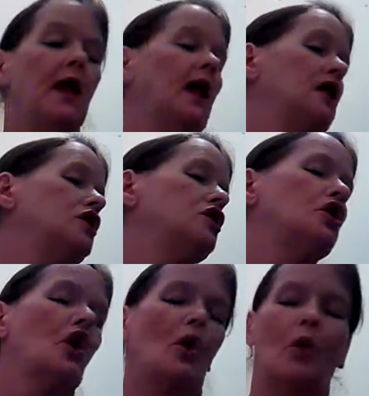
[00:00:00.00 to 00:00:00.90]
And
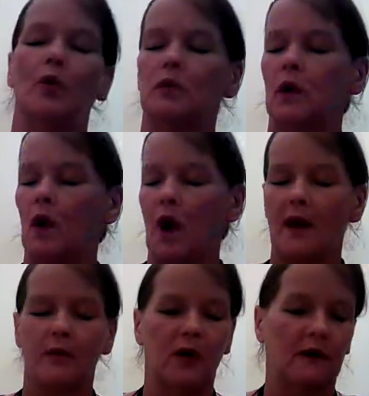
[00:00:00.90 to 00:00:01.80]
no, not
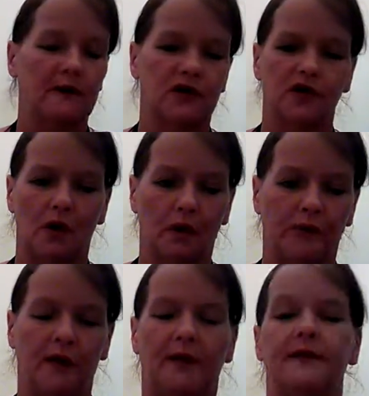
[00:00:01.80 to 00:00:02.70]
about your
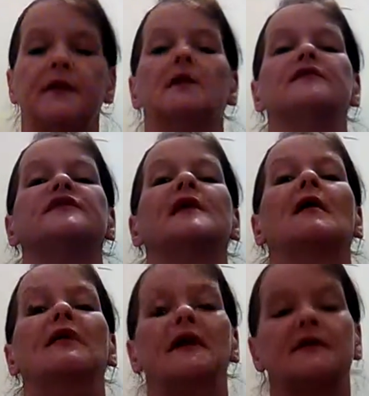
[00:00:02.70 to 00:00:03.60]
children. They'll
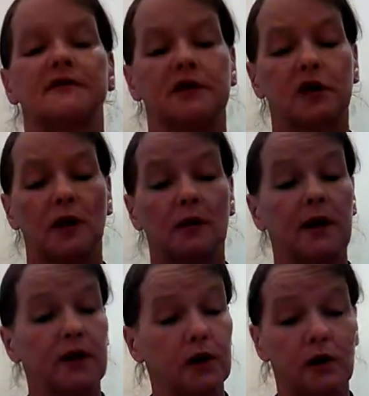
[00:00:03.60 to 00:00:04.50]
sell that story
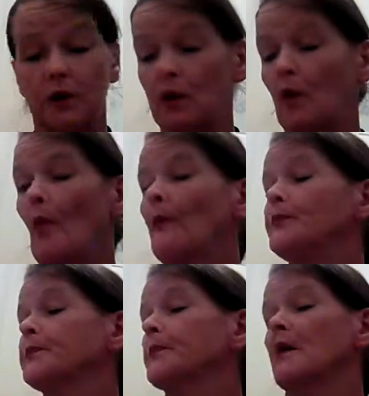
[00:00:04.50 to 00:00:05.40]
to you,
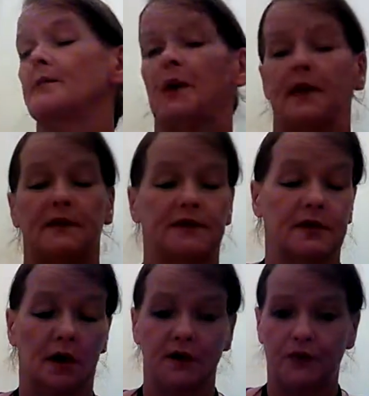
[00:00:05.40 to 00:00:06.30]
but it's
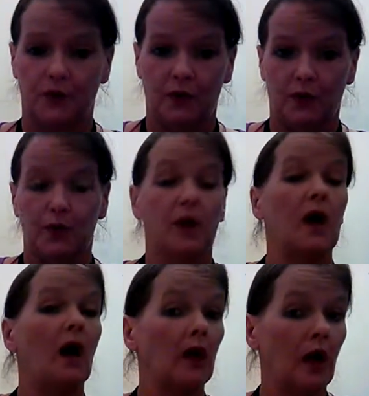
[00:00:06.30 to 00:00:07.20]
not true. We
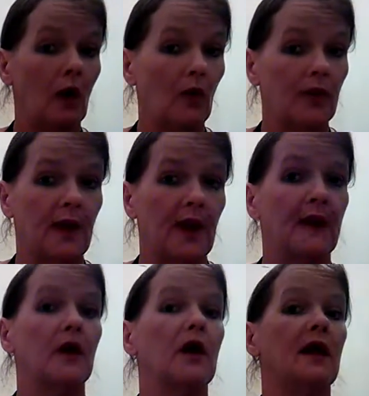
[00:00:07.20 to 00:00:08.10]
all know that
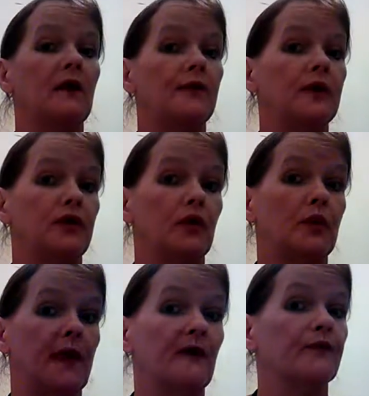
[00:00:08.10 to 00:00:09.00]
if you
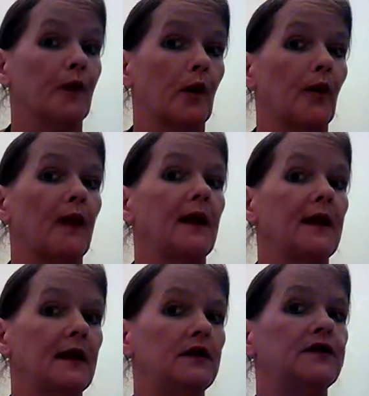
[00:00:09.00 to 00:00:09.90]
get further
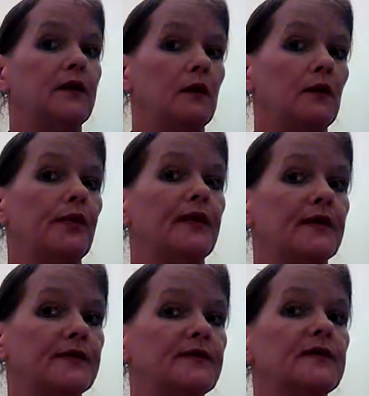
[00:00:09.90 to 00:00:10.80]
into this